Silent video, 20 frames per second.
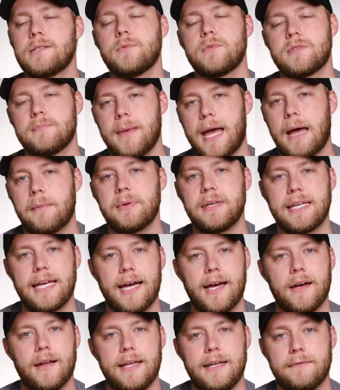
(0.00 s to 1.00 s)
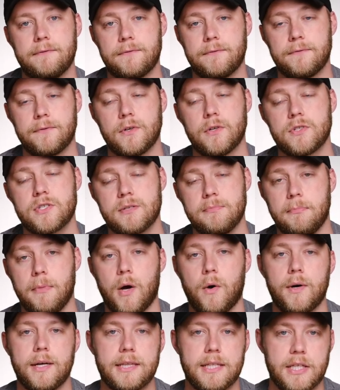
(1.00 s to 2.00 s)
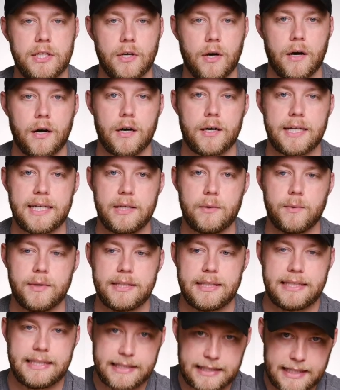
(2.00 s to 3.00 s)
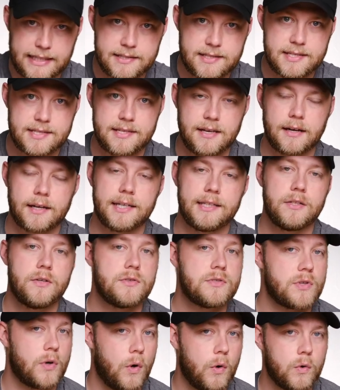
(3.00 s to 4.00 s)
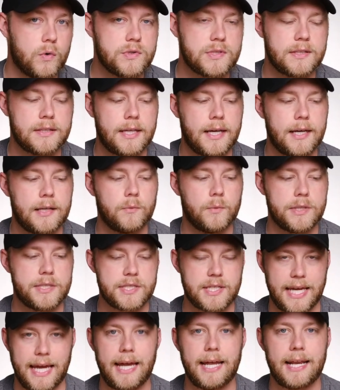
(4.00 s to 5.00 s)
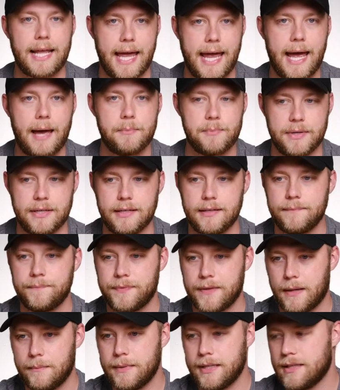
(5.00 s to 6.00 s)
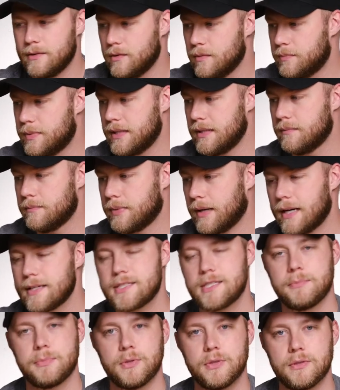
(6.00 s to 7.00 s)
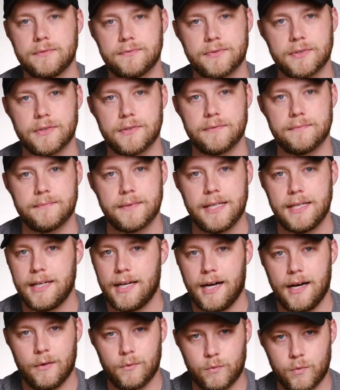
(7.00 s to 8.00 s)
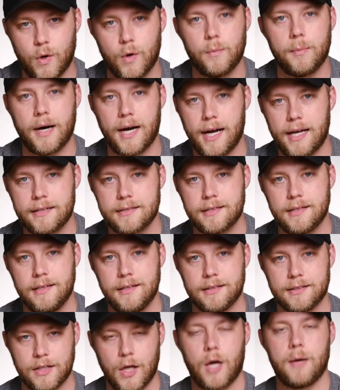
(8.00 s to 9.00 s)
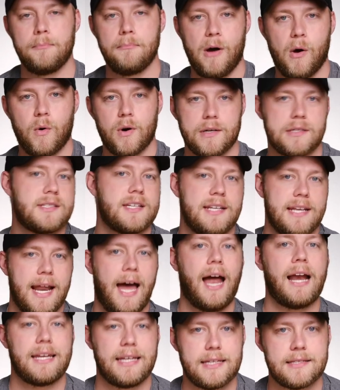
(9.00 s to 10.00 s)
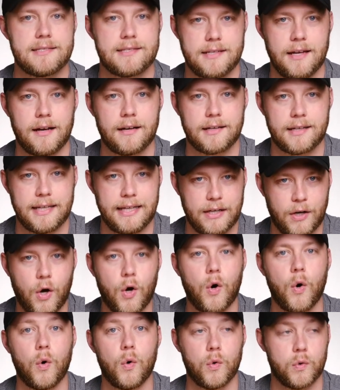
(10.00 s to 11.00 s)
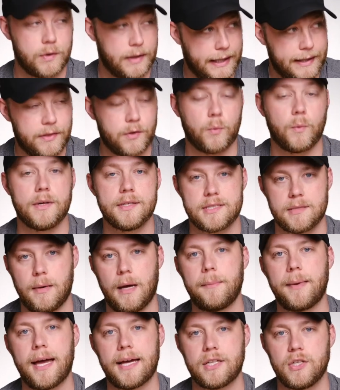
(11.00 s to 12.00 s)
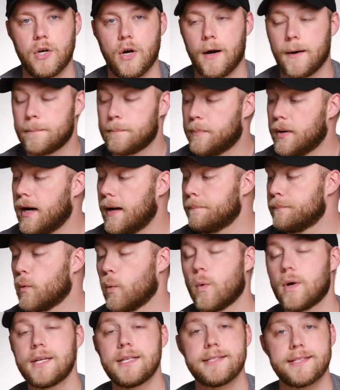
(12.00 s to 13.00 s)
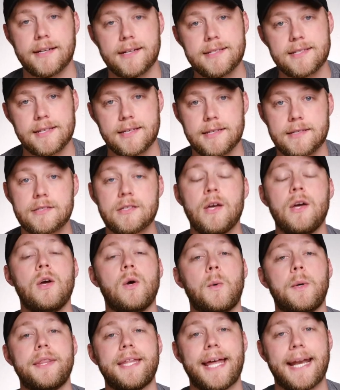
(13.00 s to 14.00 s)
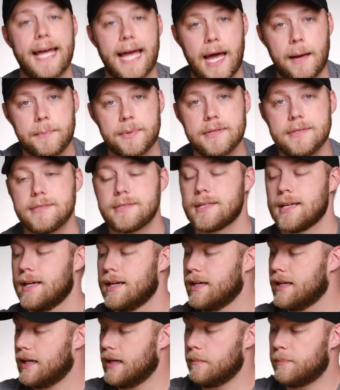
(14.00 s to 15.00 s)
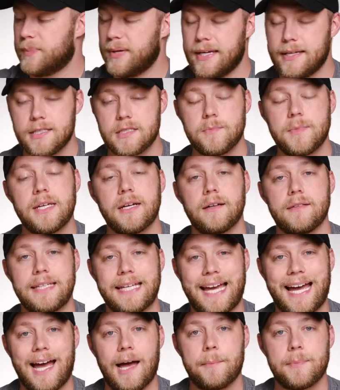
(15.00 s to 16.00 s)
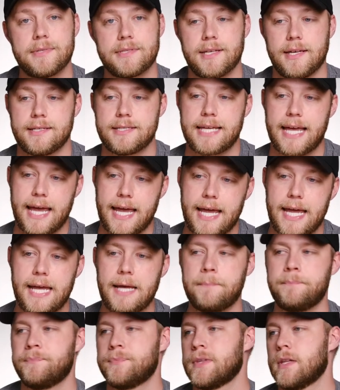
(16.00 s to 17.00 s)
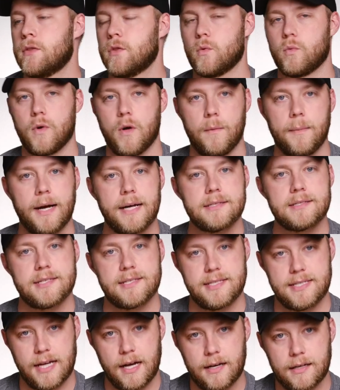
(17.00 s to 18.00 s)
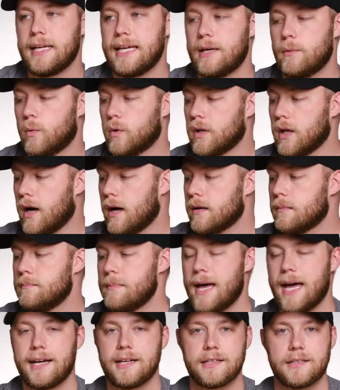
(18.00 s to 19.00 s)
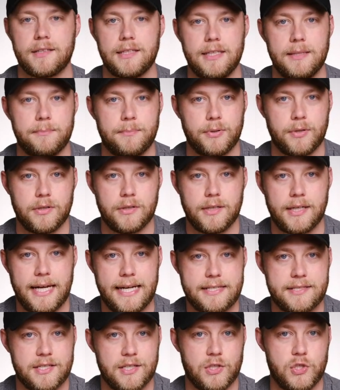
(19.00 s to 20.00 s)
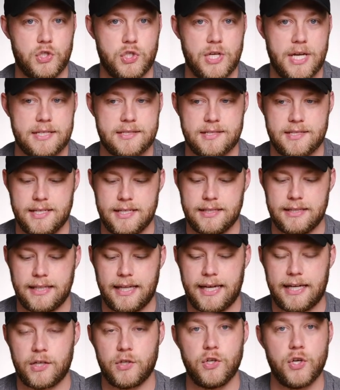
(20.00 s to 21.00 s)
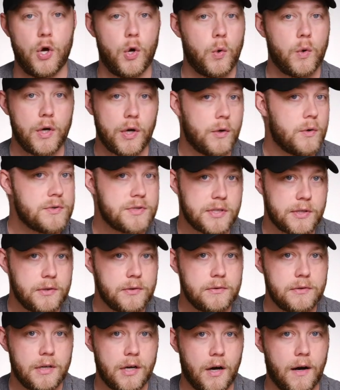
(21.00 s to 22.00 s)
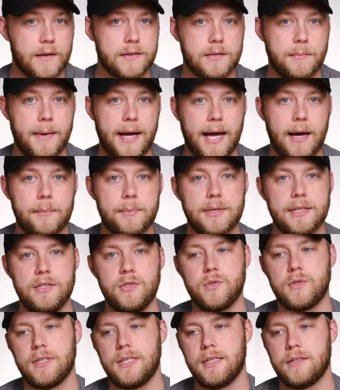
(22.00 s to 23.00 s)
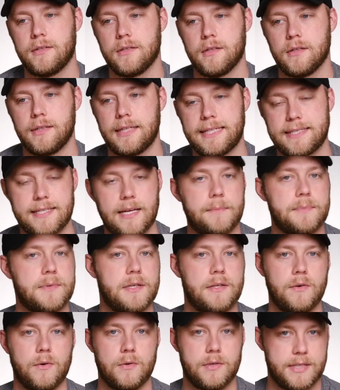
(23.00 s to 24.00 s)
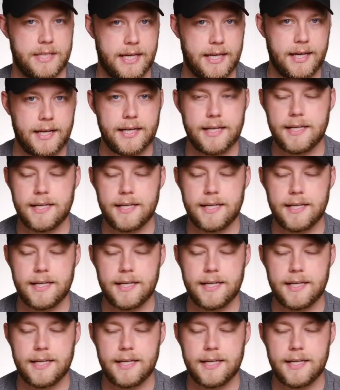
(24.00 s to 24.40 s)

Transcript: it was mapping out and first mowing the yard, it would get stuck in those holes a lot, which can happen. I mean, it would be impossible for a robot lawnmower to not get stuck in a hole like the ones in my backyard. But what it does is, when that happens, it pings me on the app and says, hey, the robot's stuck. It will automatically put a suggested like no-go zone on the map, and you can either accept it or deny